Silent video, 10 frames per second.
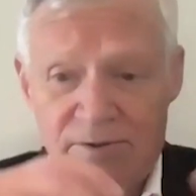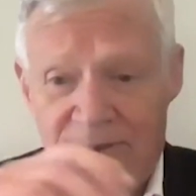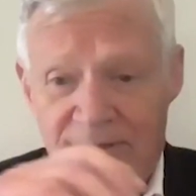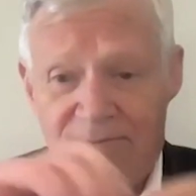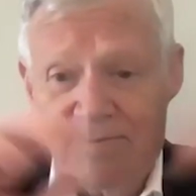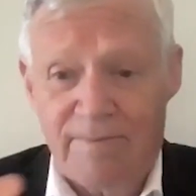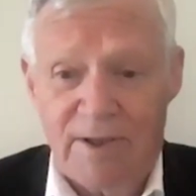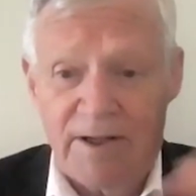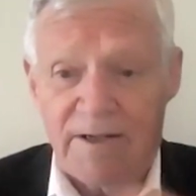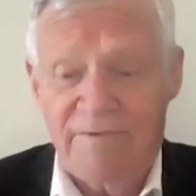
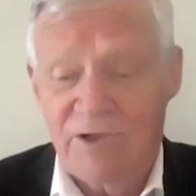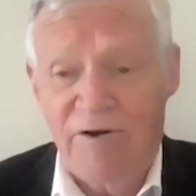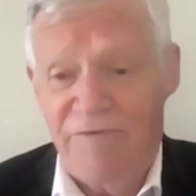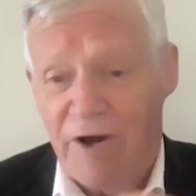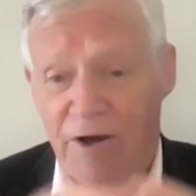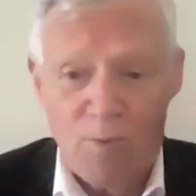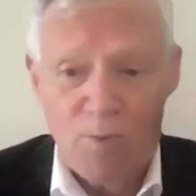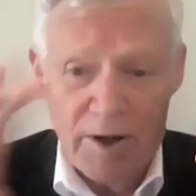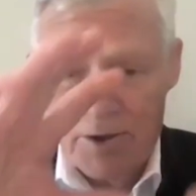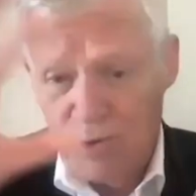like telephone
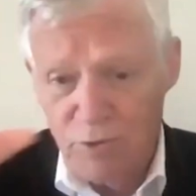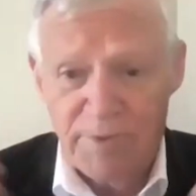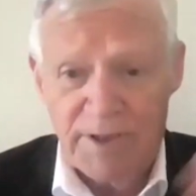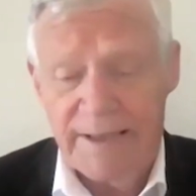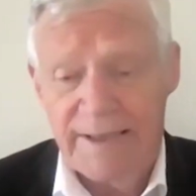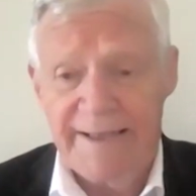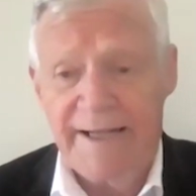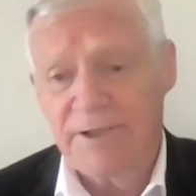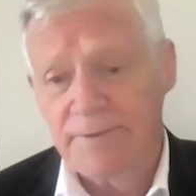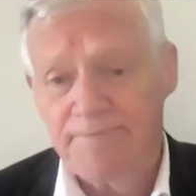wires all being
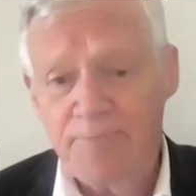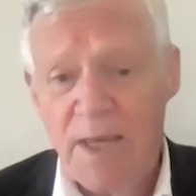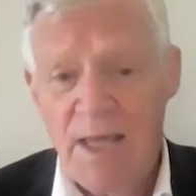connected.